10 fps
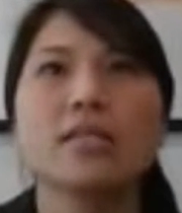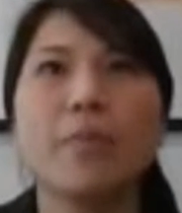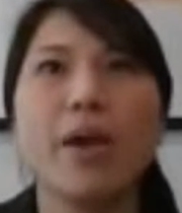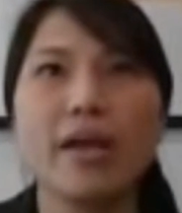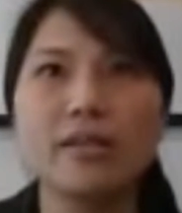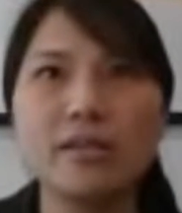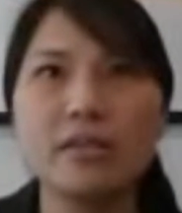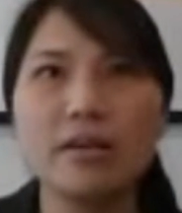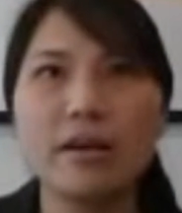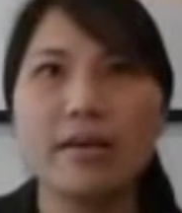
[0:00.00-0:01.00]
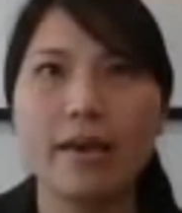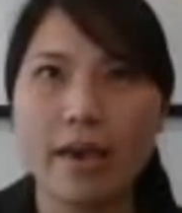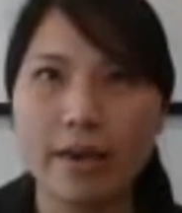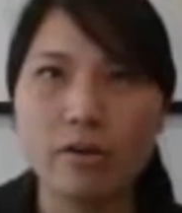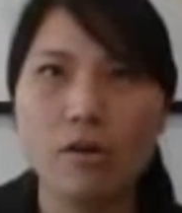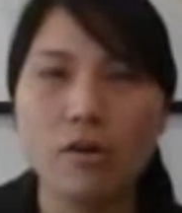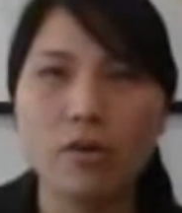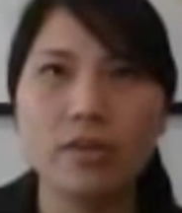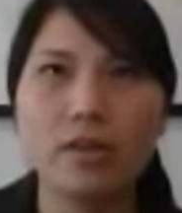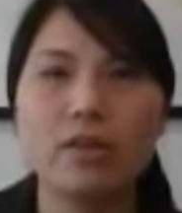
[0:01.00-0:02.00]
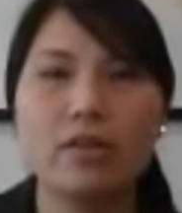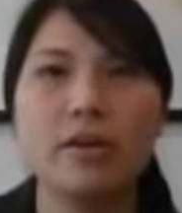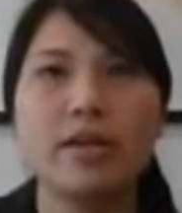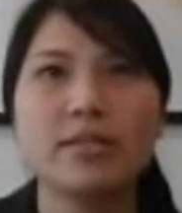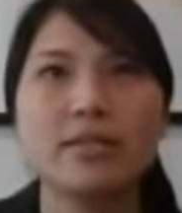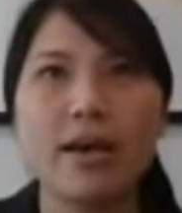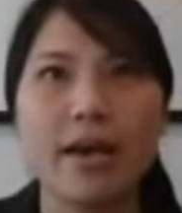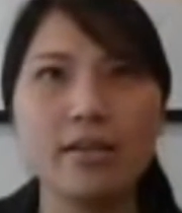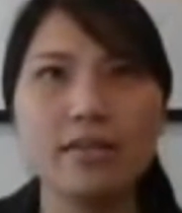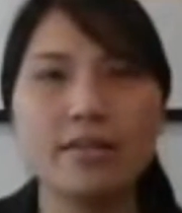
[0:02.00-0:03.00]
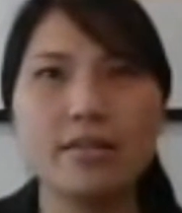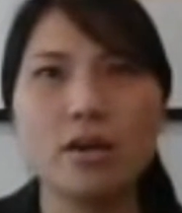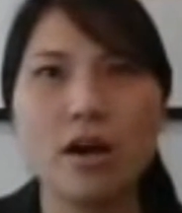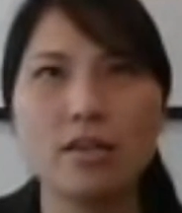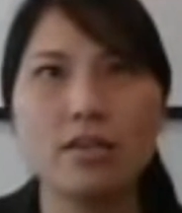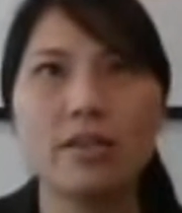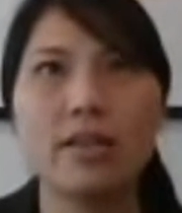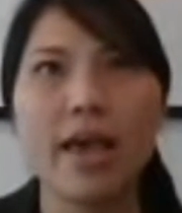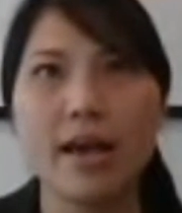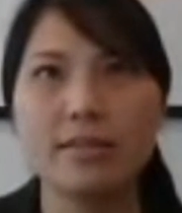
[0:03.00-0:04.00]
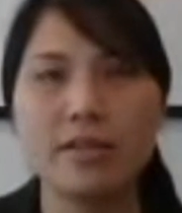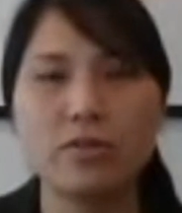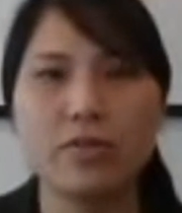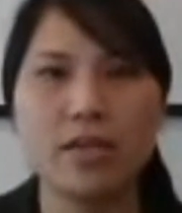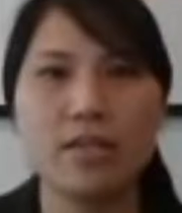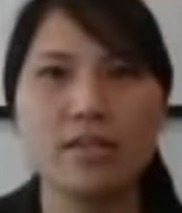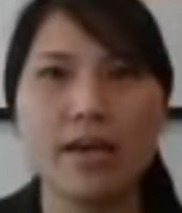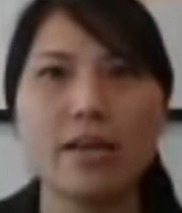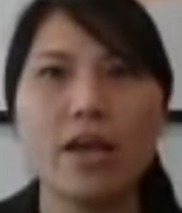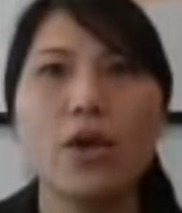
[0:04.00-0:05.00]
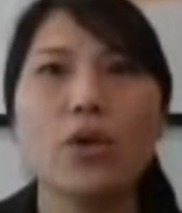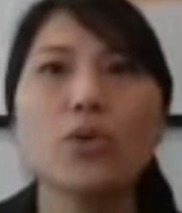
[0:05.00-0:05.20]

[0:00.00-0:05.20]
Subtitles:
depending again on the estate, the size and the assets of the estate,